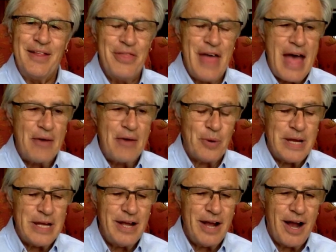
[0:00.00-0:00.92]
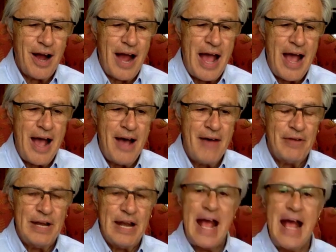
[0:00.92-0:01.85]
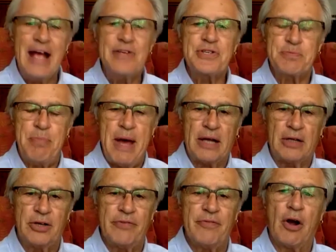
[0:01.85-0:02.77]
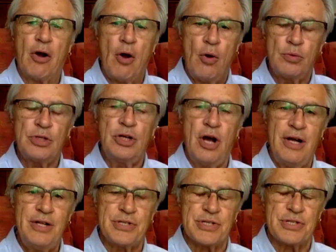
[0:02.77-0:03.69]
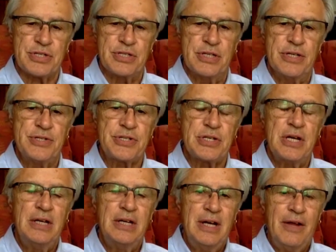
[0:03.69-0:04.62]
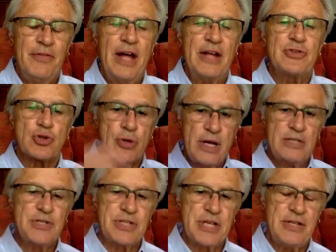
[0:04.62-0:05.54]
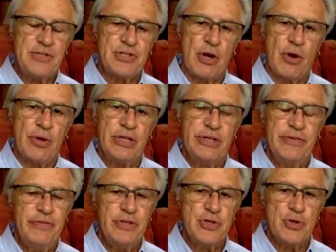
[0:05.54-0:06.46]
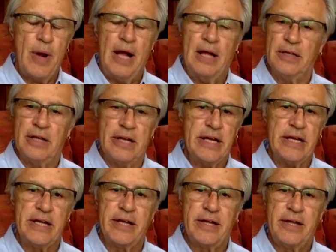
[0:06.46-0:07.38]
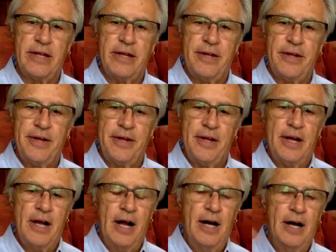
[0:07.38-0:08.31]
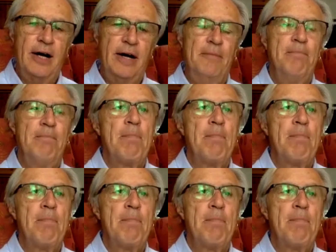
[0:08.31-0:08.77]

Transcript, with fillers: that we have an aspect of our own consciousness that transcends our individuality. Uh,